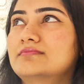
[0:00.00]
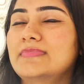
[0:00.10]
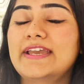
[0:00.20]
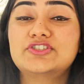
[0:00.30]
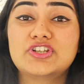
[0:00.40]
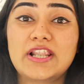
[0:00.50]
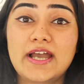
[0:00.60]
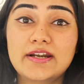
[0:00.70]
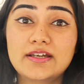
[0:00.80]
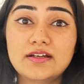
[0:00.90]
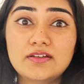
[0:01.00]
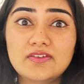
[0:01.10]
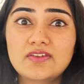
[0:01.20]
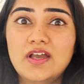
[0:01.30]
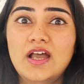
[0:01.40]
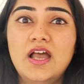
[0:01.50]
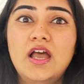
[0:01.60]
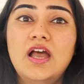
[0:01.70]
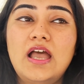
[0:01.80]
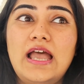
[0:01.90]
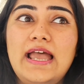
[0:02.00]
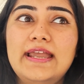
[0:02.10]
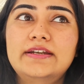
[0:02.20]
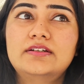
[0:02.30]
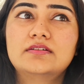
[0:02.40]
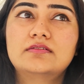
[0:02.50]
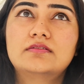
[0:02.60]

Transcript: enchiladas, and